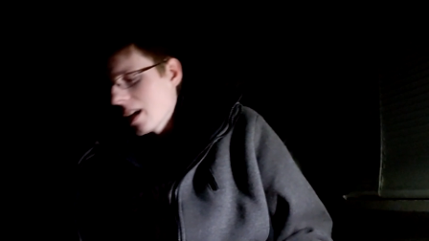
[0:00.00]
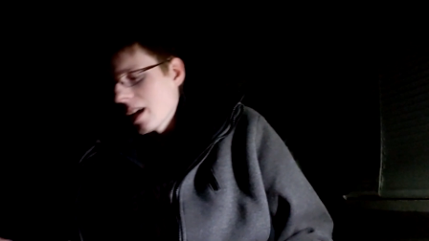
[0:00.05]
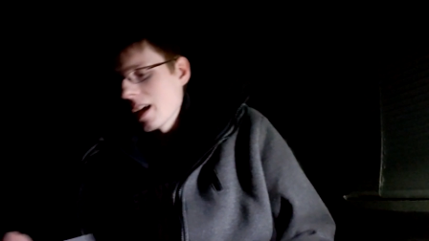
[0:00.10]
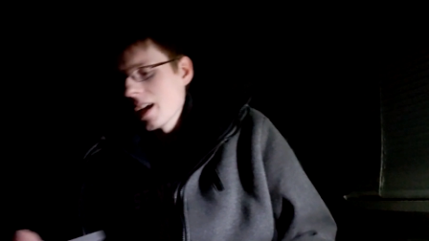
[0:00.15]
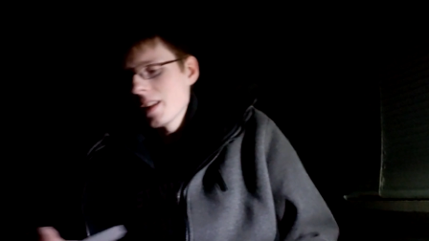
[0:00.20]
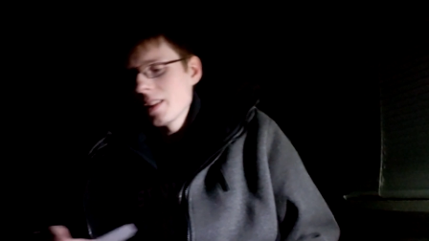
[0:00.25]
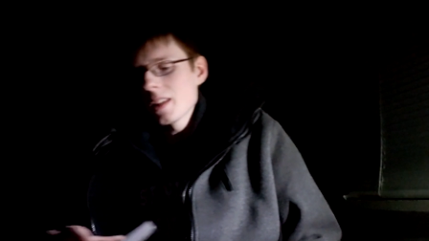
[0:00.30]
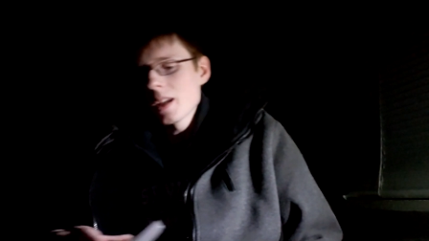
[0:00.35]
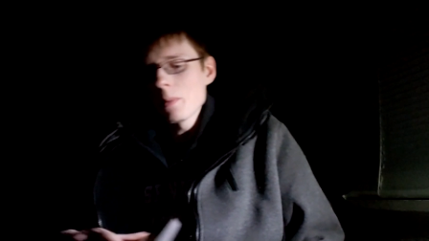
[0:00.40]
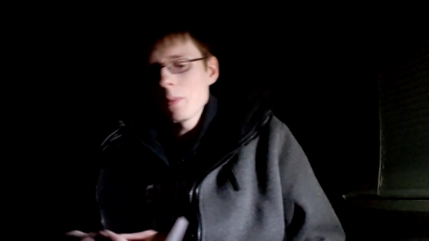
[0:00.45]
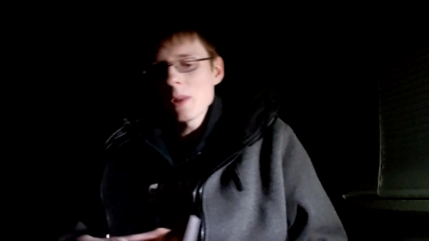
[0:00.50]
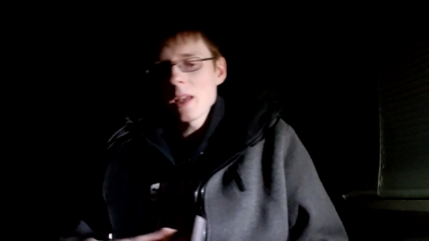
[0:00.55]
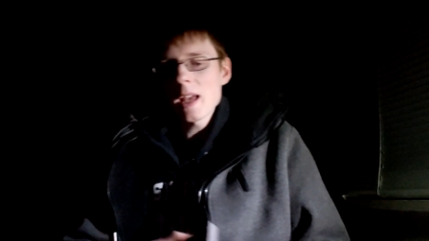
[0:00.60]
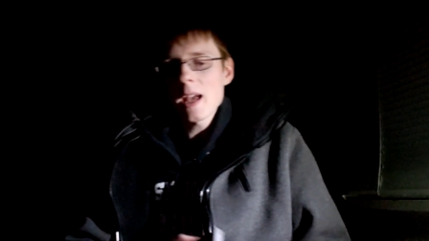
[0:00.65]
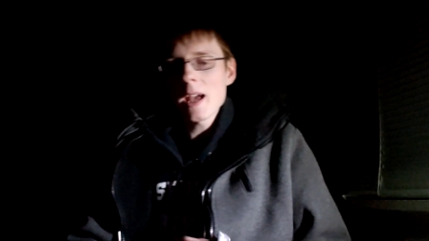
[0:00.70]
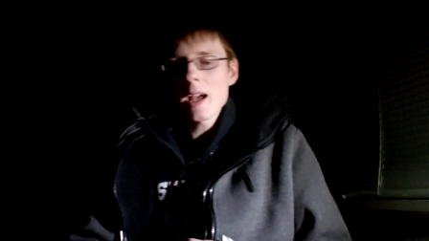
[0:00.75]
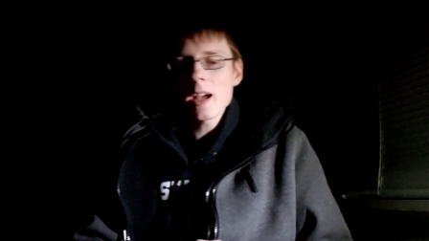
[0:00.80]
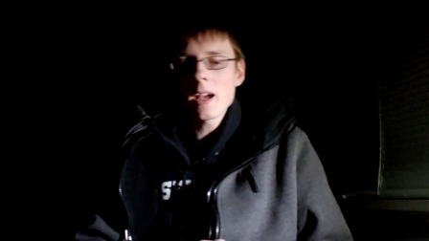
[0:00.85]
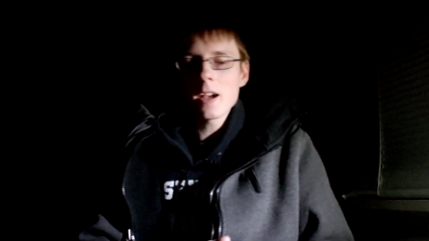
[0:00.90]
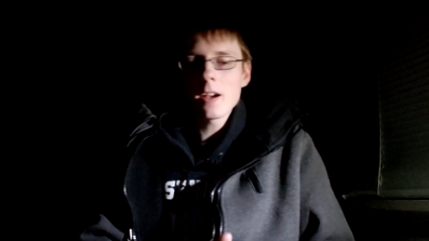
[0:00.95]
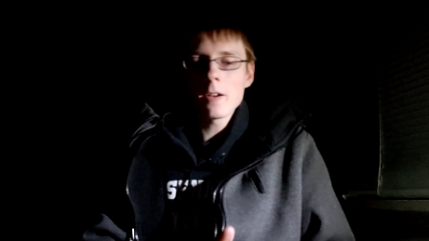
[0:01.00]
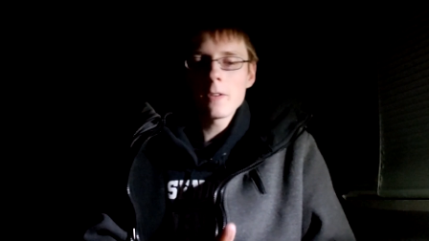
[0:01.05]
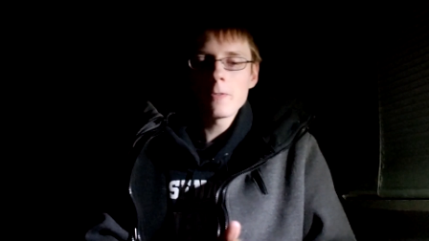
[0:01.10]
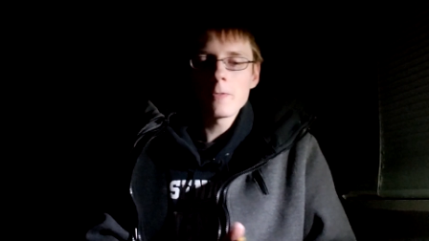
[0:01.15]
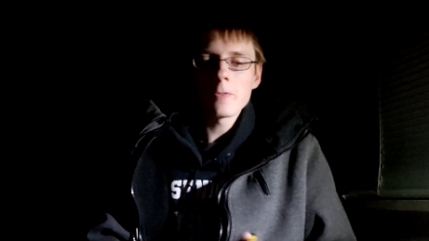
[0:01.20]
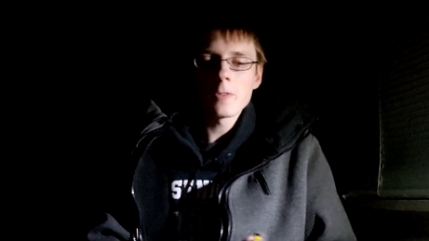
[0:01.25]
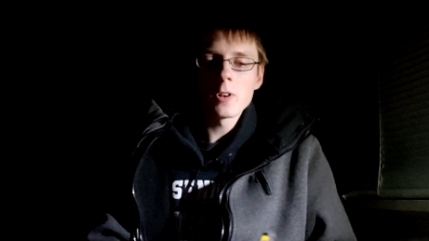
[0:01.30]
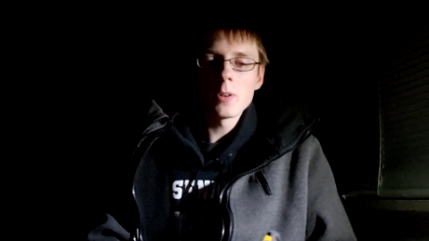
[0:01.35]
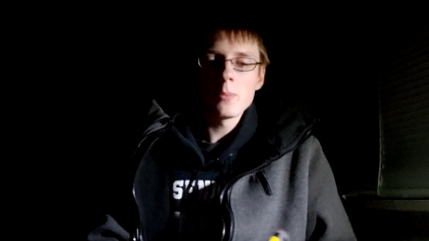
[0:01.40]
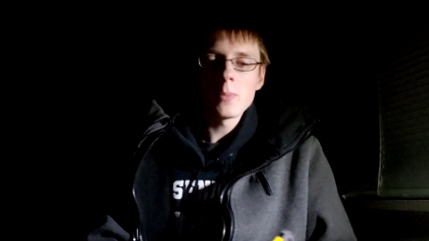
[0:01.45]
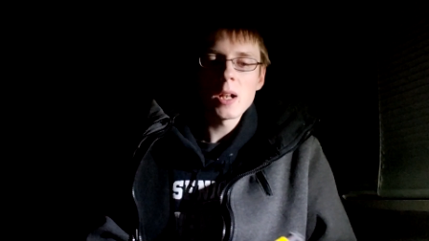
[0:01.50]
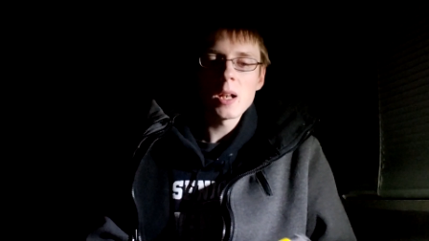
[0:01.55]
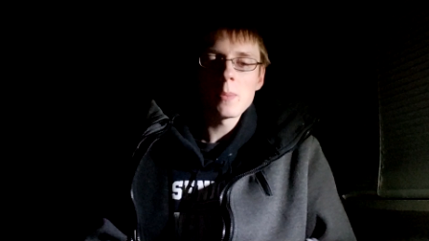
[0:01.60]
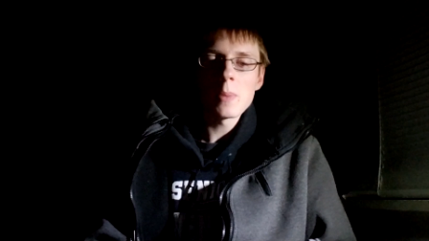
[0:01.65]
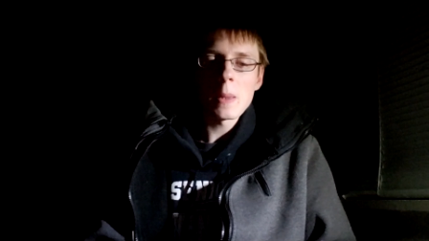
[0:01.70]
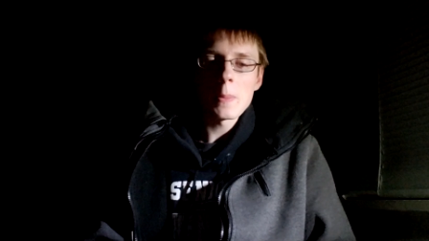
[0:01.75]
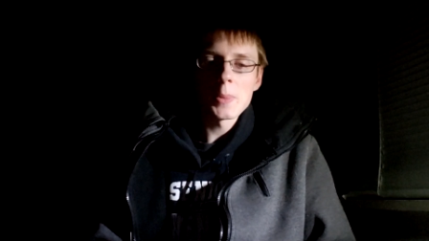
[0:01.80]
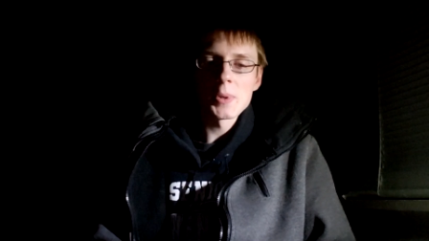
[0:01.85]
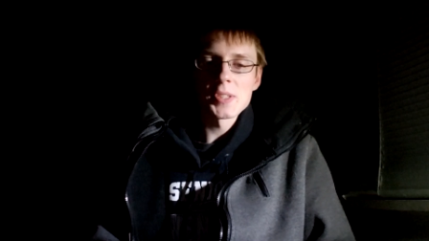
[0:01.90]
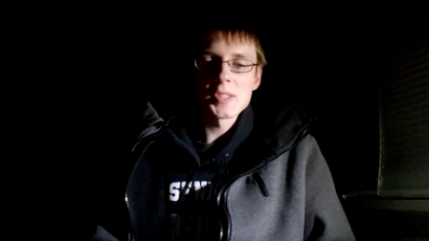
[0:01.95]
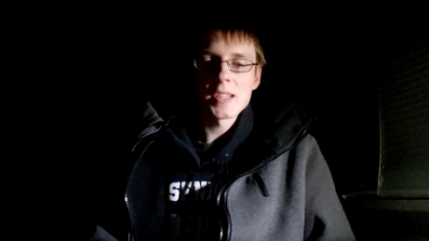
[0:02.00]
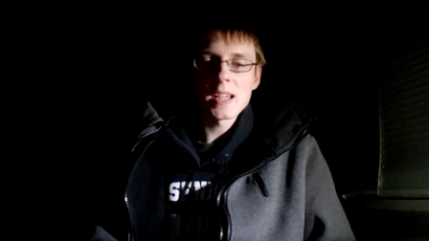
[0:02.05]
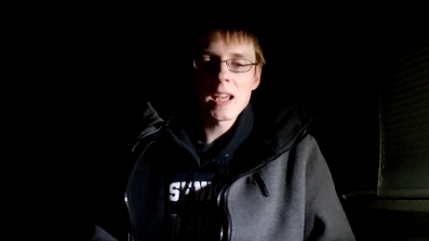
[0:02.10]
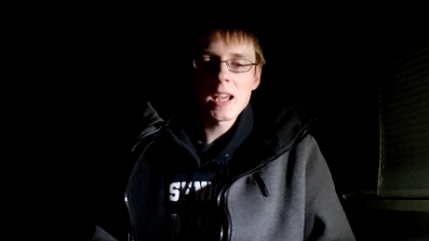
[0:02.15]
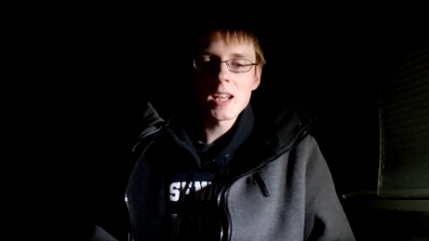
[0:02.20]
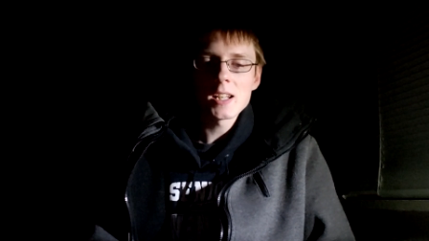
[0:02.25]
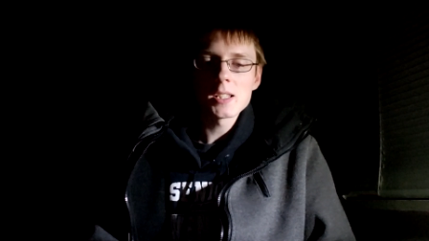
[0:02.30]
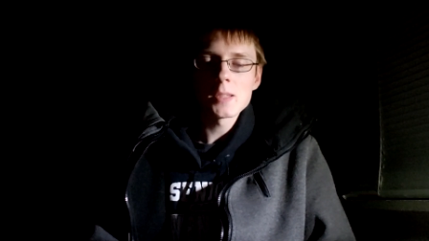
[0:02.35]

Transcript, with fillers: And then we have what many people say